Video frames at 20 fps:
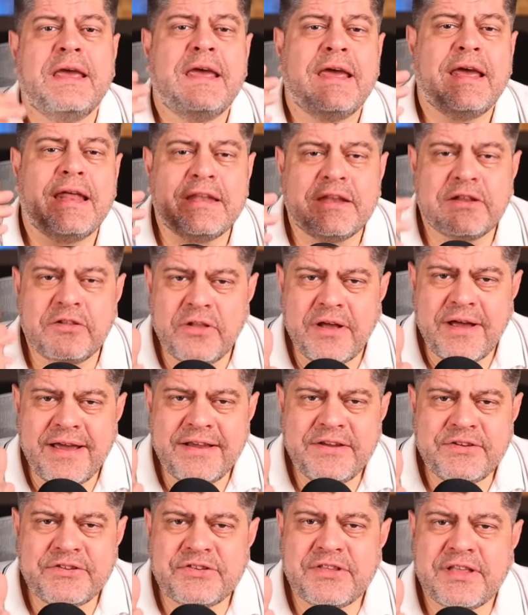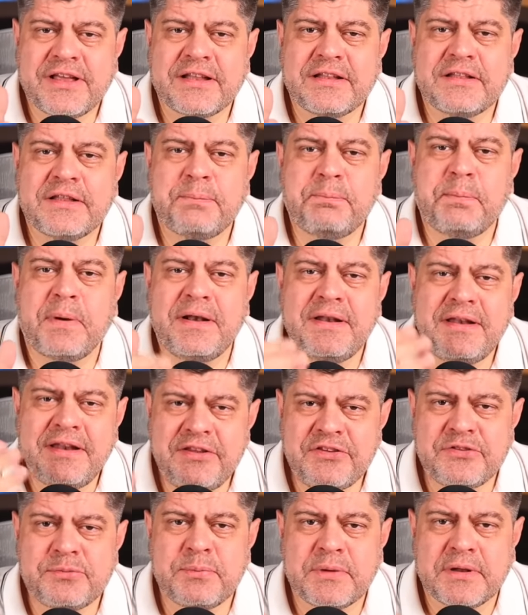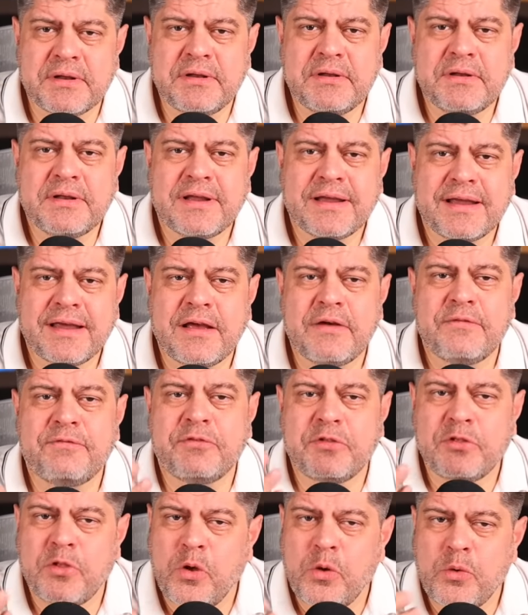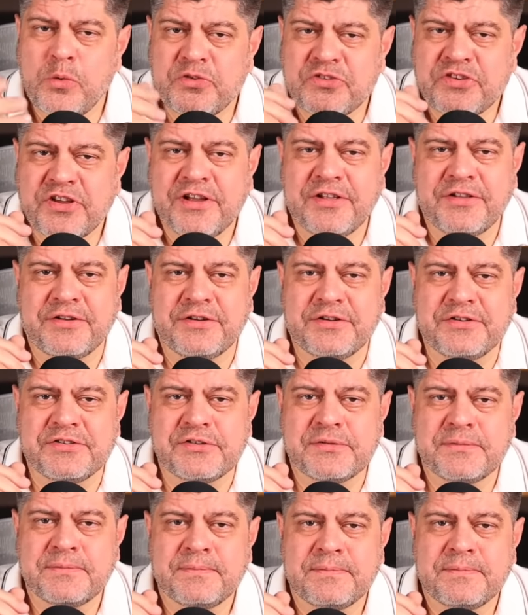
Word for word: And the lie is that the policemen have low salaries.